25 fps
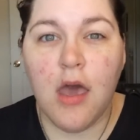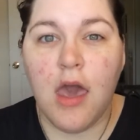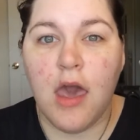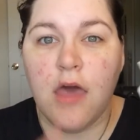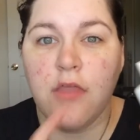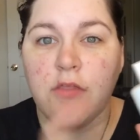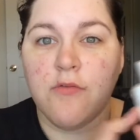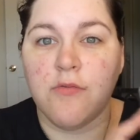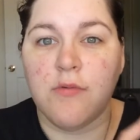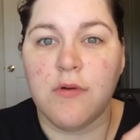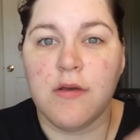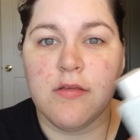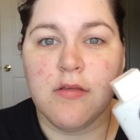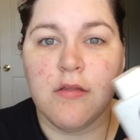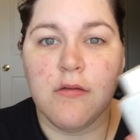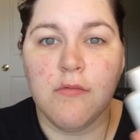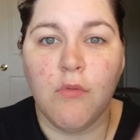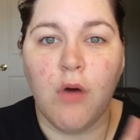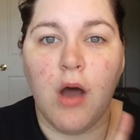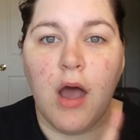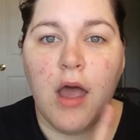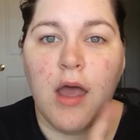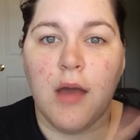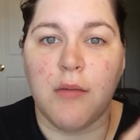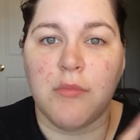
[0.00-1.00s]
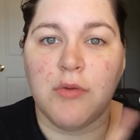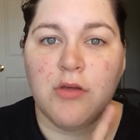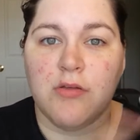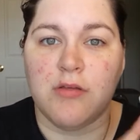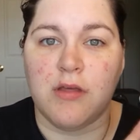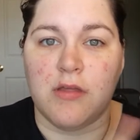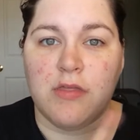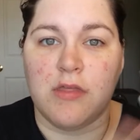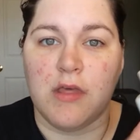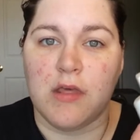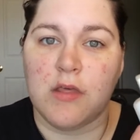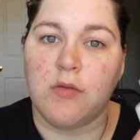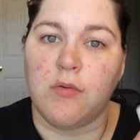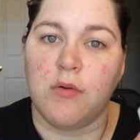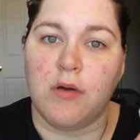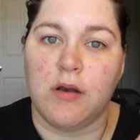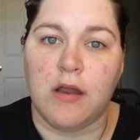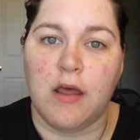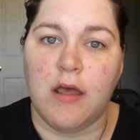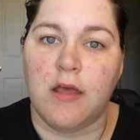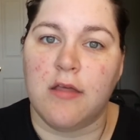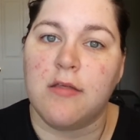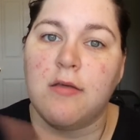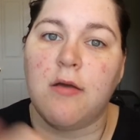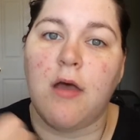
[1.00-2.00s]
And the reason why I'm using this one
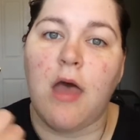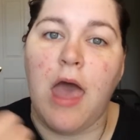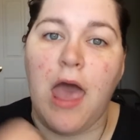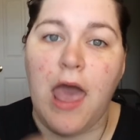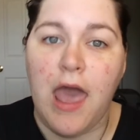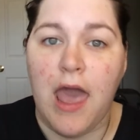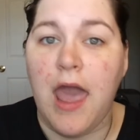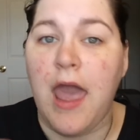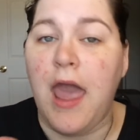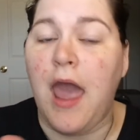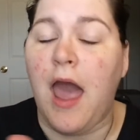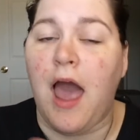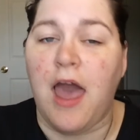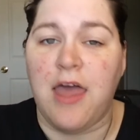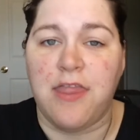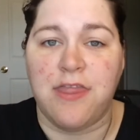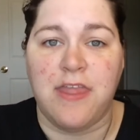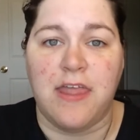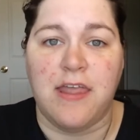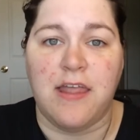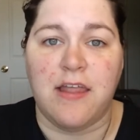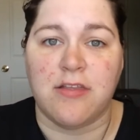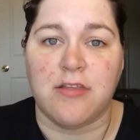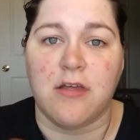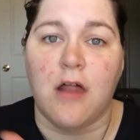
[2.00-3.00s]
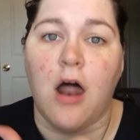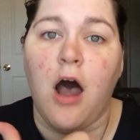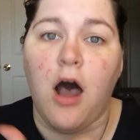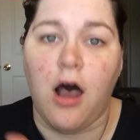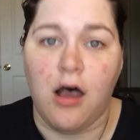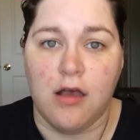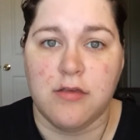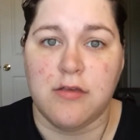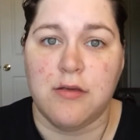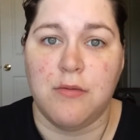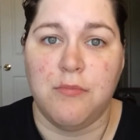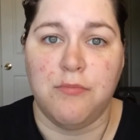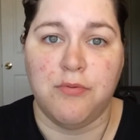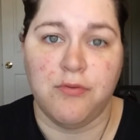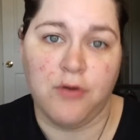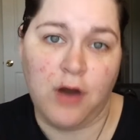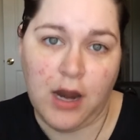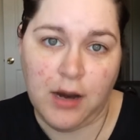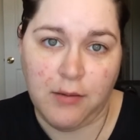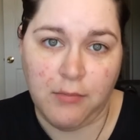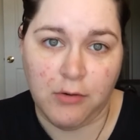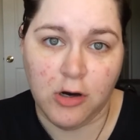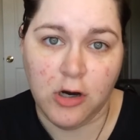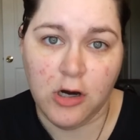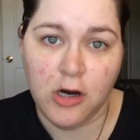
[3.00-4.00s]
is A, I think it's an awesome
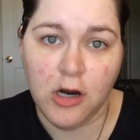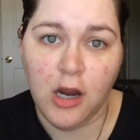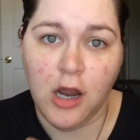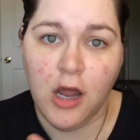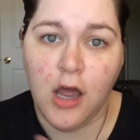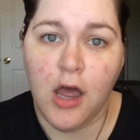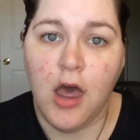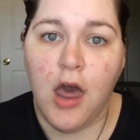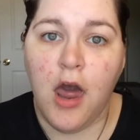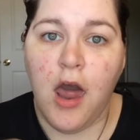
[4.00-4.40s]
primer.